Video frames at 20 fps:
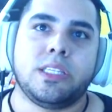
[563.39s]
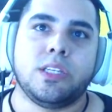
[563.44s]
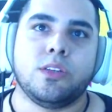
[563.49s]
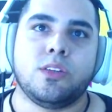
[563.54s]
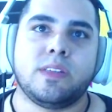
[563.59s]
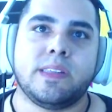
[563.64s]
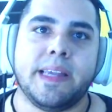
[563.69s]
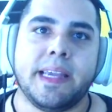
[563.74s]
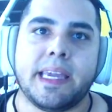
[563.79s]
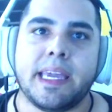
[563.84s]
to
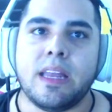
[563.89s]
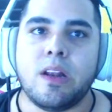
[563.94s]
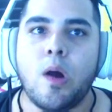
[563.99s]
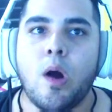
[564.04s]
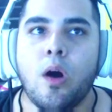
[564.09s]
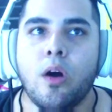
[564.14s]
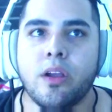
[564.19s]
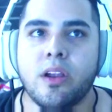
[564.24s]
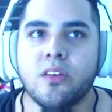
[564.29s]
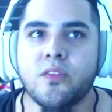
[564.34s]
sinking
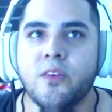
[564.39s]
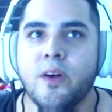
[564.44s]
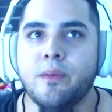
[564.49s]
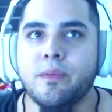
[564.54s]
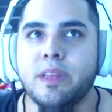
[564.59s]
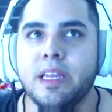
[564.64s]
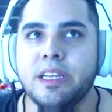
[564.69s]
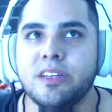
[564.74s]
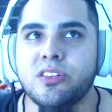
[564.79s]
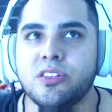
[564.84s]
all your
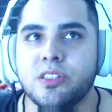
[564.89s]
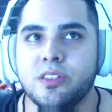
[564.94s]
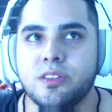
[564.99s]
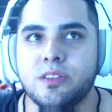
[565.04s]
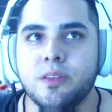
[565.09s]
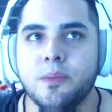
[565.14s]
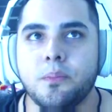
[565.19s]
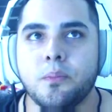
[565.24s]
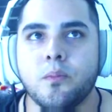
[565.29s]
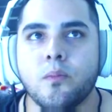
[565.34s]

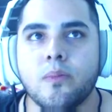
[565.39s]
foundations.